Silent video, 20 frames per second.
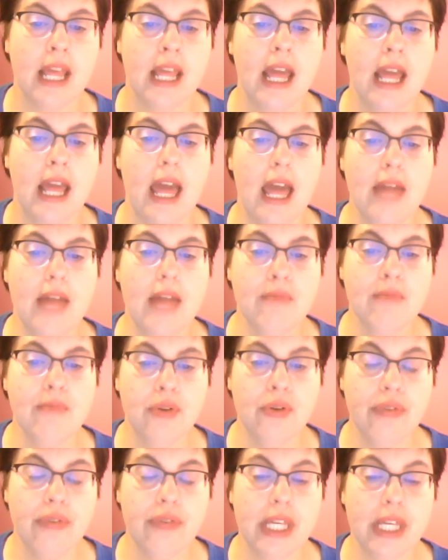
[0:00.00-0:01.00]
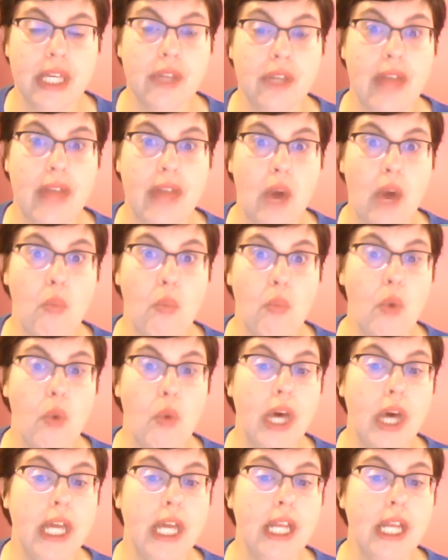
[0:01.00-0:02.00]
and moving that
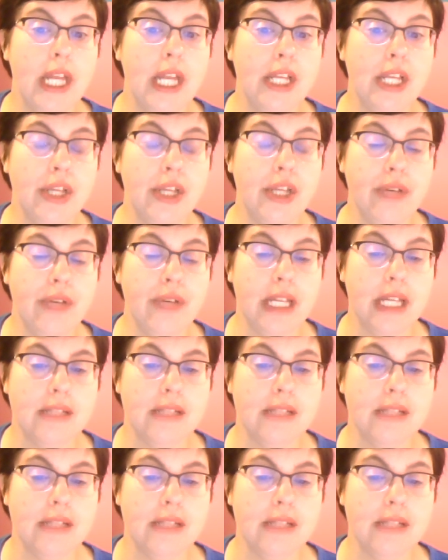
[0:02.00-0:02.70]
1 unit,